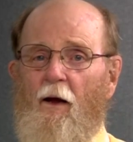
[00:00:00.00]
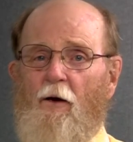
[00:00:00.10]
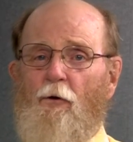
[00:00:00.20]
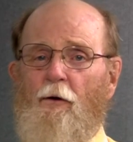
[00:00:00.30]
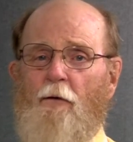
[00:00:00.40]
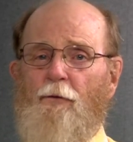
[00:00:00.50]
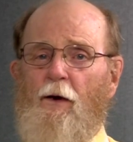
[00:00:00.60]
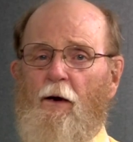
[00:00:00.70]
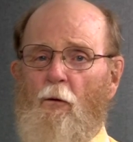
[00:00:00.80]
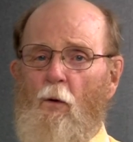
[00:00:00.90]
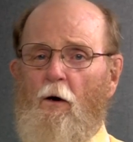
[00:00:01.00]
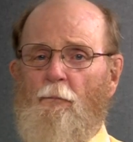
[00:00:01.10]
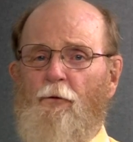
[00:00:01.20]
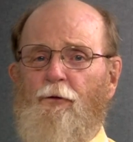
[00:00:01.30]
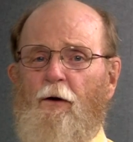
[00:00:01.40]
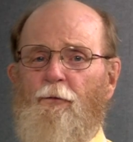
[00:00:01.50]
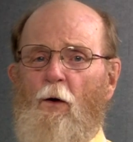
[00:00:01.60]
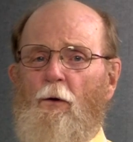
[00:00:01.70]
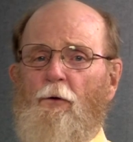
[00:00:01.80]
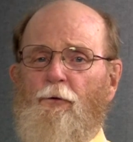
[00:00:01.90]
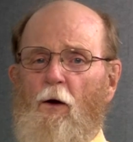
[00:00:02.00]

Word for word: and good evening, and welcome to City Focus.